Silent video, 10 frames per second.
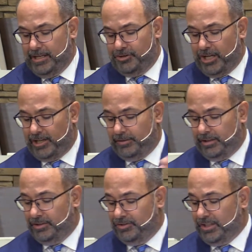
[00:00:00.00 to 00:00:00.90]

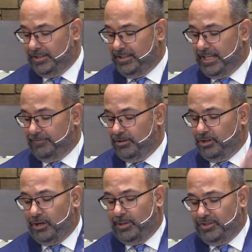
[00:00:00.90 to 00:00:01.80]
Jonathan said to David,
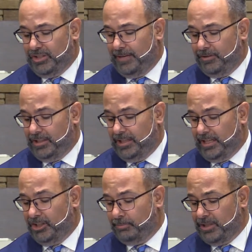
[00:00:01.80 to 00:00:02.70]
"Go in safety,
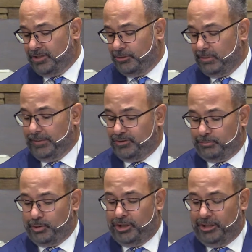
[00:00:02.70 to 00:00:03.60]
inasmuch as we have
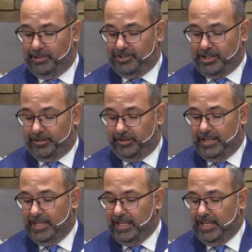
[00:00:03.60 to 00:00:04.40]
sworn to each other